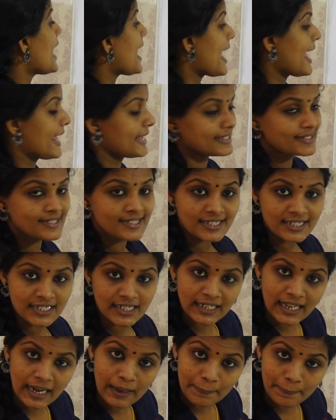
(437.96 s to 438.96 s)

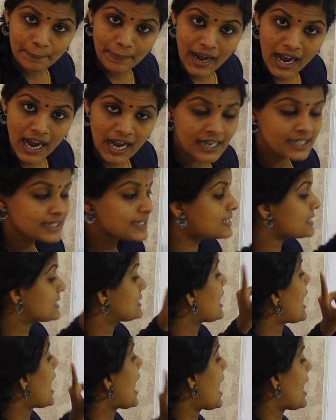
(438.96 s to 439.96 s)
external parts
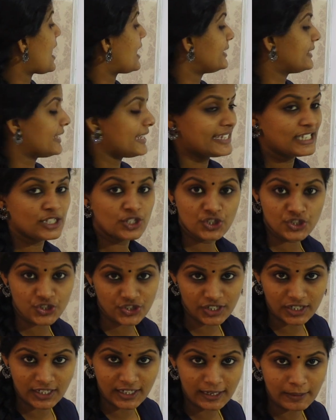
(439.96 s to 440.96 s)
and
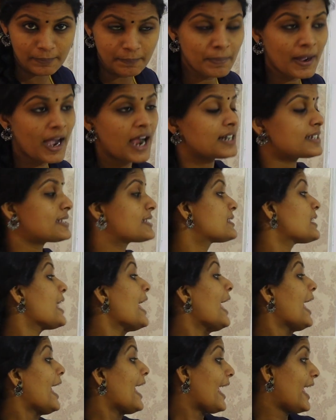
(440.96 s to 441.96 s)
internal parts.
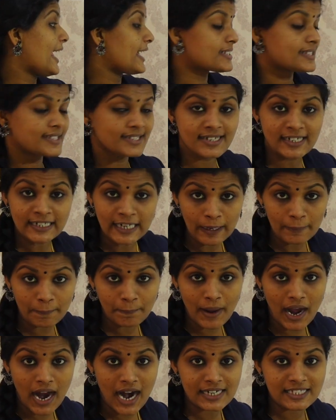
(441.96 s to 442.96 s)
External
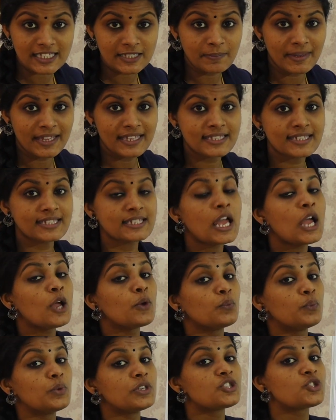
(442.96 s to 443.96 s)
parts means
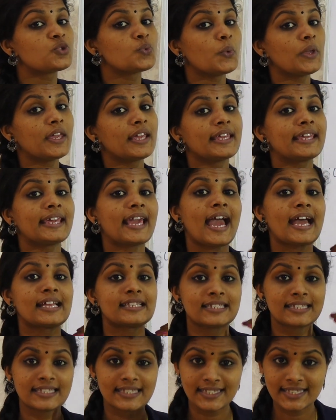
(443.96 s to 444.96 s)
which we
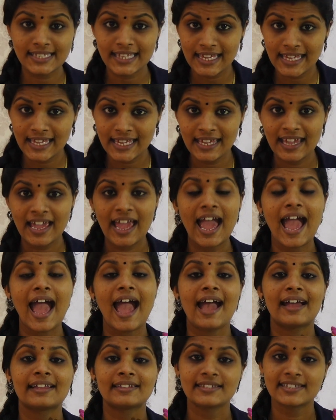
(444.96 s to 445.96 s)
can see
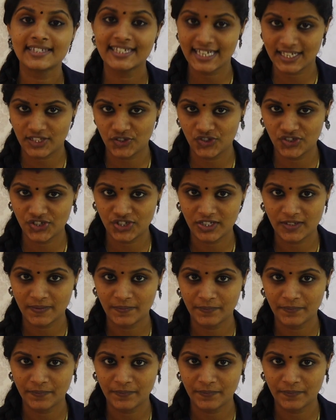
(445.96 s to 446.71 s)
and touch.